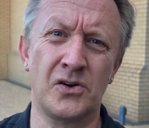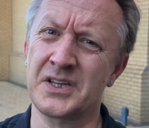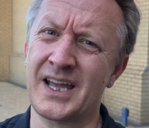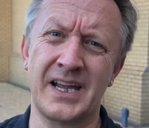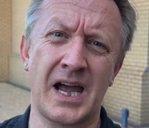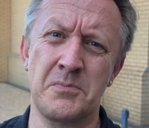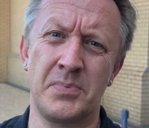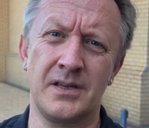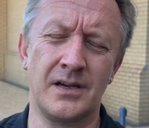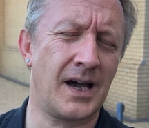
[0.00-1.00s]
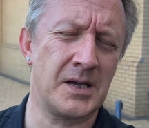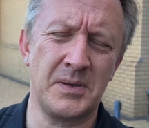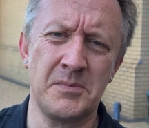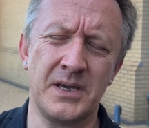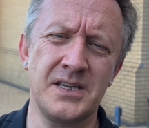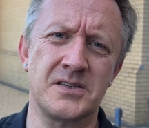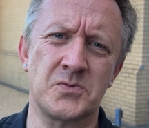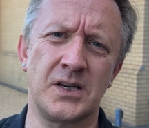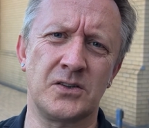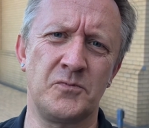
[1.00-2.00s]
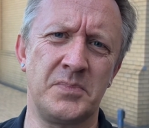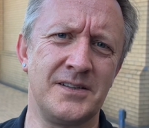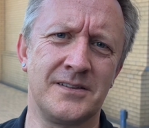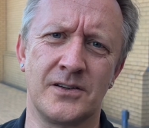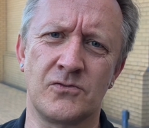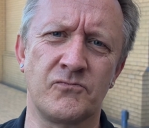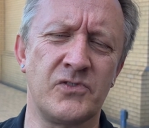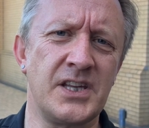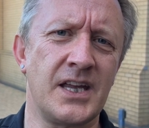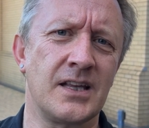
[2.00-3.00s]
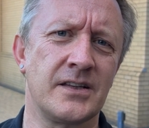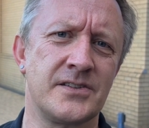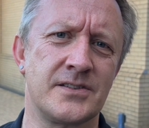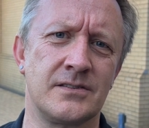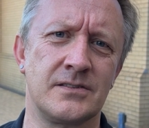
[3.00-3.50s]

all the IPPs as well, who've been ridiculous,